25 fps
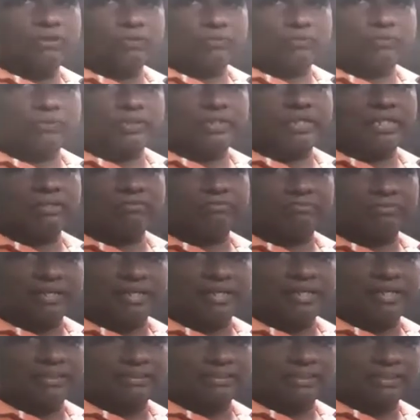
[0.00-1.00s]
we can
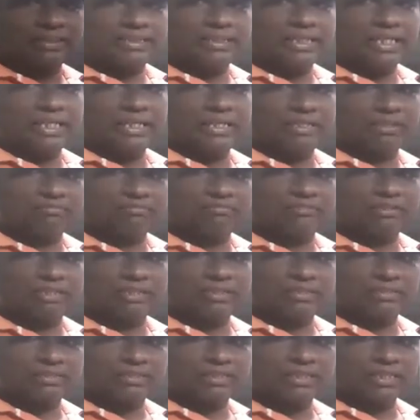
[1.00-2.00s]
find such kind of
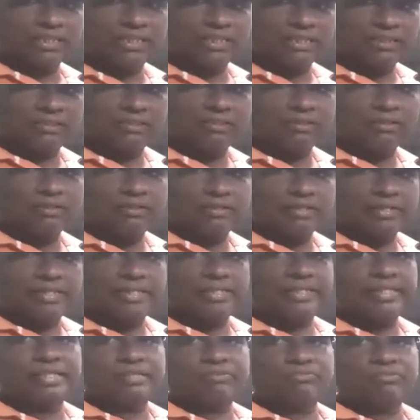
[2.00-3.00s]
forest in
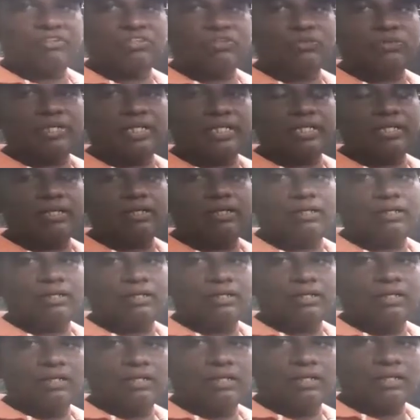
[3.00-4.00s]
equatorial
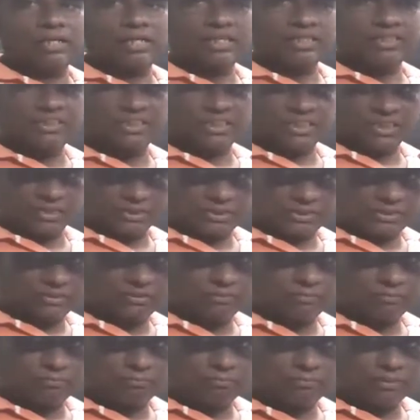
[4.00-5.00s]
regions.
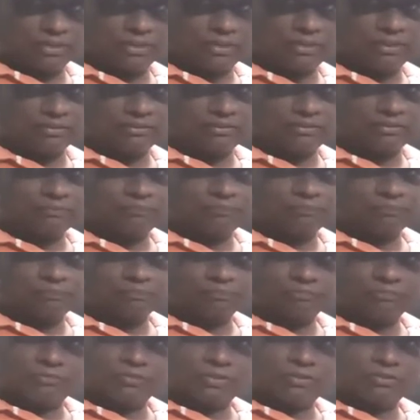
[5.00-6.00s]
Because,
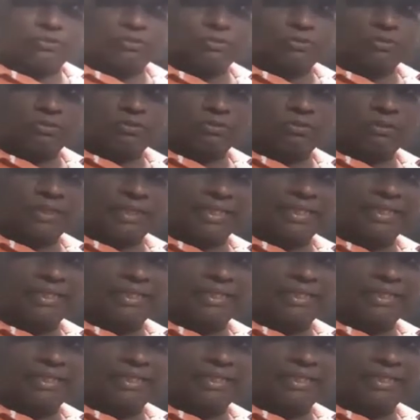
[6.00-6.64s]
so rain